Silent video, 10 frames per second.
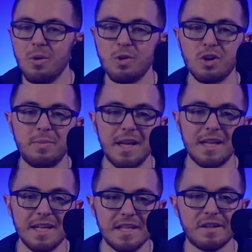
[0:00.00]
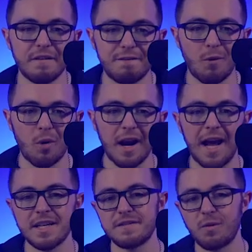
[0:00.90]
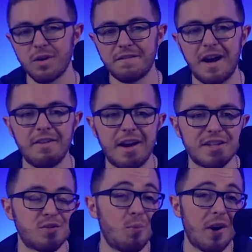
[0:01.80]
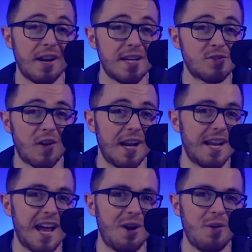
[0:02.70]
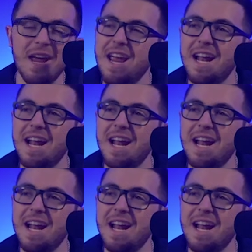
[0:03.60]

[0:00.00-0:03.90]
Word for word: which would be at least four X, four to five X from where it is right now.